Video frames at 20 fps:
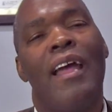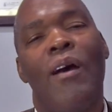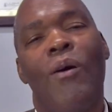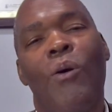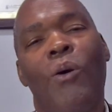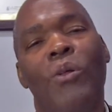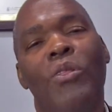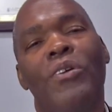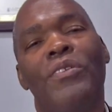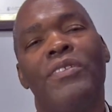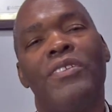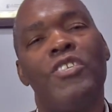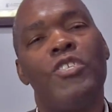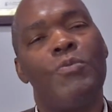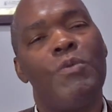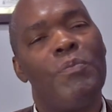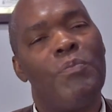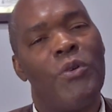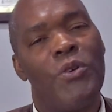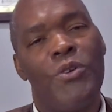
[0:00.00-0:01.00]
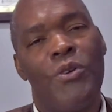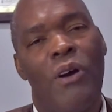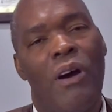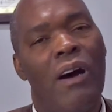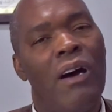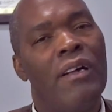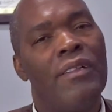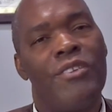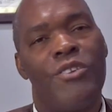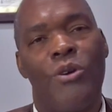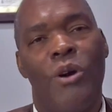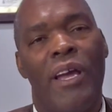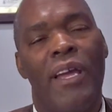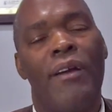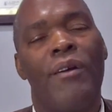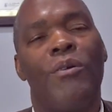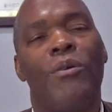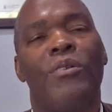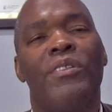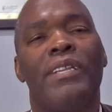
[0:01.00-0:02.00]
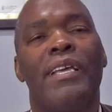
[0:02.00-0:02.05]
all of these people, your aunt, your uncle,